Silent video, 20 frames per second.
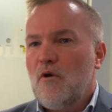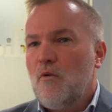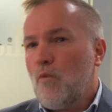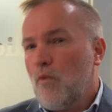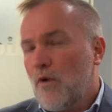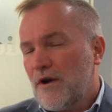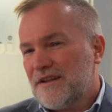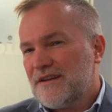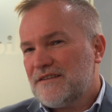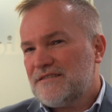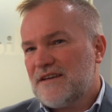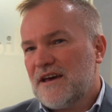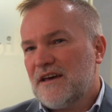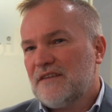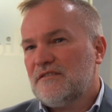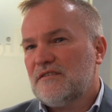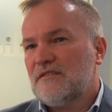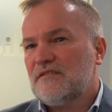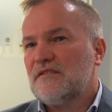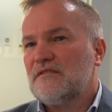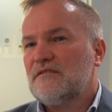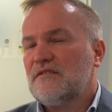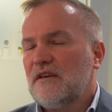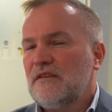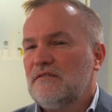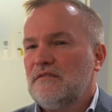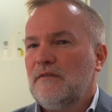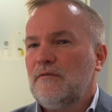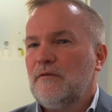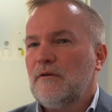What it does is it
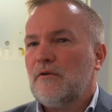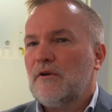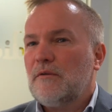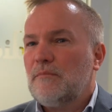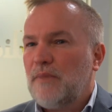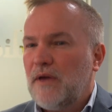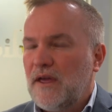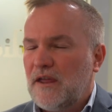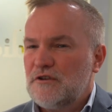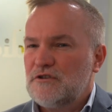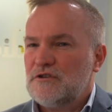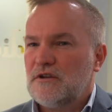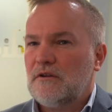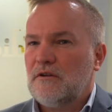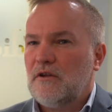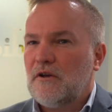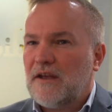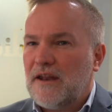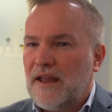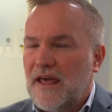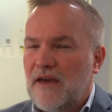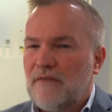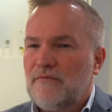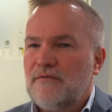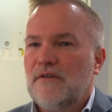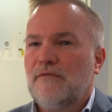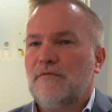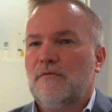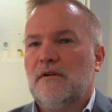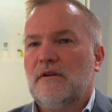says if you're in pension, you're going to have
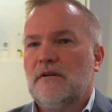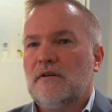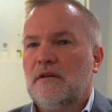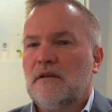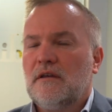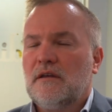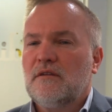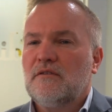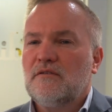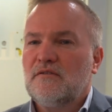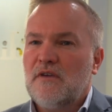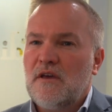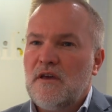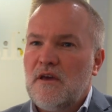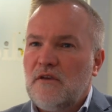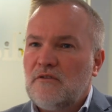different needs.